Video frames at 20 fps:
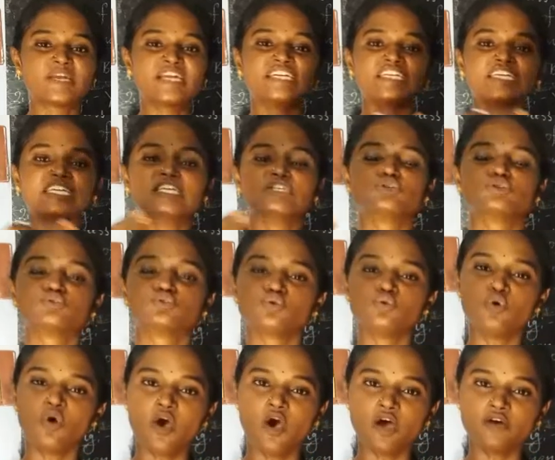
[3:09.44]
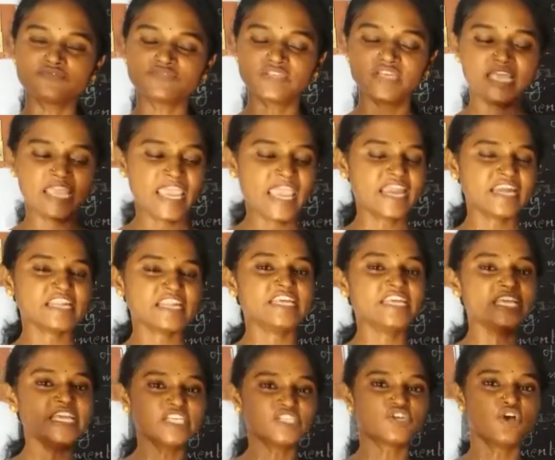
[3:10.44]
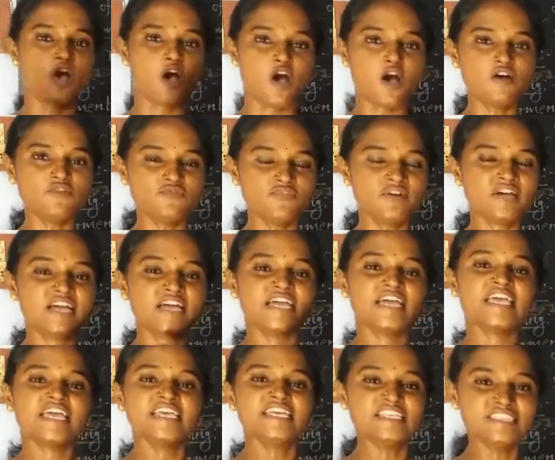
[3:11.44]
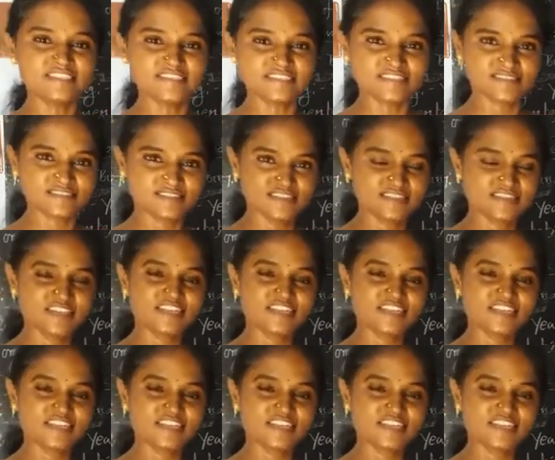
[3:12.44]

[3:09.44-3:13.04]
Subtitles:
splitting into two halves and each half is